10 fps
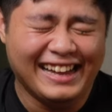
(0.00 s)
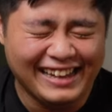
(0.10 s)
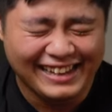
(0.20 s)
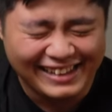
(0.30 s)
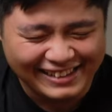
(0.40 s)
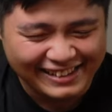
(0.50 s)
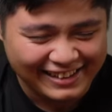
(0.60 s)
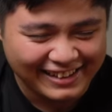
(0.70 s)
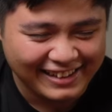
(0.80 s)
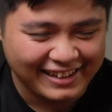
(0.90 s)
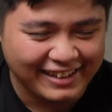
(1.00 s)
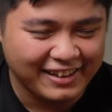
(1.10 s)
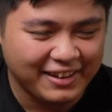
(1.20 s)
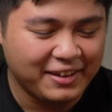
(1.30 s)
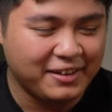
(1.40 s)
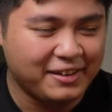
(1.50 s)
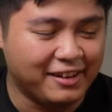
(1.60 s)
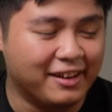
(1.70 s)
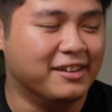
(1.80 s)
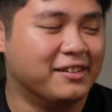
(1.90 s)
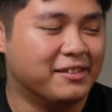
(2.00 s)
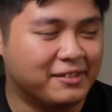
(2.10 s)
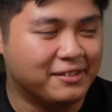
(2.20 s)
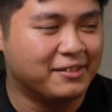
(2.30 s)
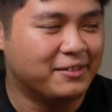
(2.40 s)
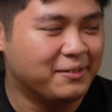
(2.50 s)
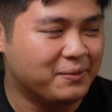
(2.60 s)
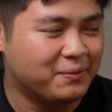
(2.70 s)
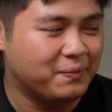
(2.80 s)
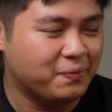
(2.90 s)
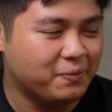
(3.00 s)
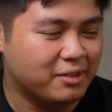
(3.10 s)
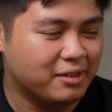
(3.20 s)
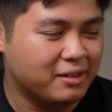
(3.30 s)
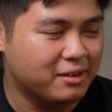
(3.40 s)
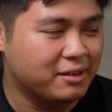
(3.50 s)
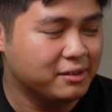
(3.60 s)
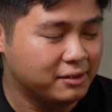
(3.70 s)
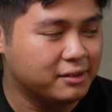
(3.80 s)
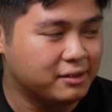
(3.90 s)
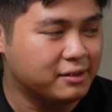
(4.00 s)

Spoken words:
[no speech]